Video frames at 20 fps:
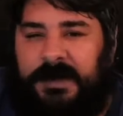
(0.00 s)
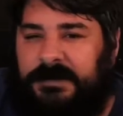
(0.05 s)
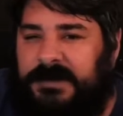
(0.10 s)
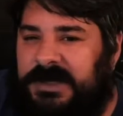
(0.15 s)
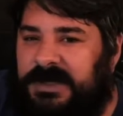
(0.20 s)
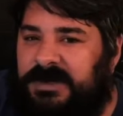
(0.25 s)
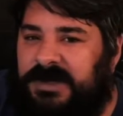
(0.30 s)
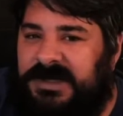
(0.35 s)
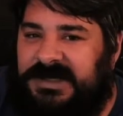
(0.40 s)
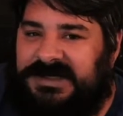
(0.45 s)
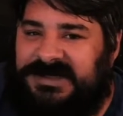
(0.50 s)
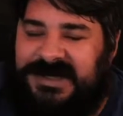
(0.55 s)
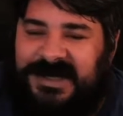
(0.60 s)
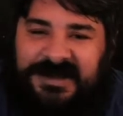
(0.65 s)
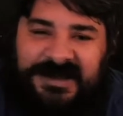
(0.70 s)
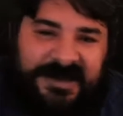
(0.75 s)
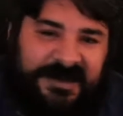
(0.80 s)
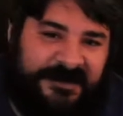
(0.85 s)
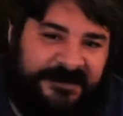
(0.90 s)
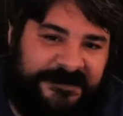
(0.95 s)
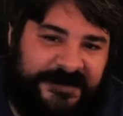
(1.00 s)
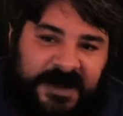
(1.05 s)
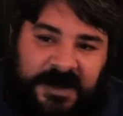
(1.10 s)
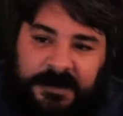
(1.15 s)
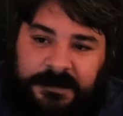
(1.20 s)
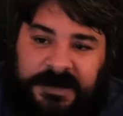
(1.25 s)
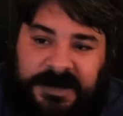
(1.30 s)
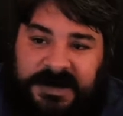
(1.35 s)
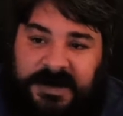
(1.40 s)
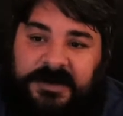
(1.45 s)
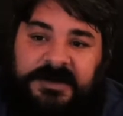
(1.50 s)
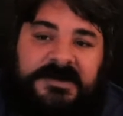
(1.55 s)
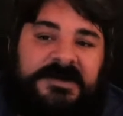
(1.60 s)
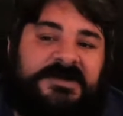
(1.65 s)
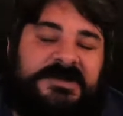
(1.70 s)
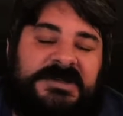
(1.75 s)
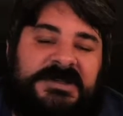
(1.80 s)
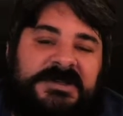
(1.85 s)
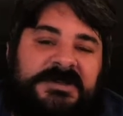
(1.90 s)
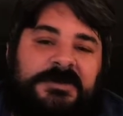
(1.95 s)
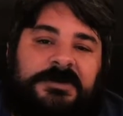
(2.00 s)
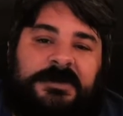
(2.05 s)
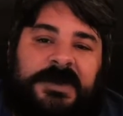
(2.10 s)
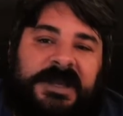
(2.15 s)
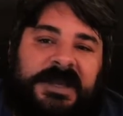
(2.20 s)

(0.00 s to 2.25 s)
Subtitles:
I mean, you could say that it failed, but they're still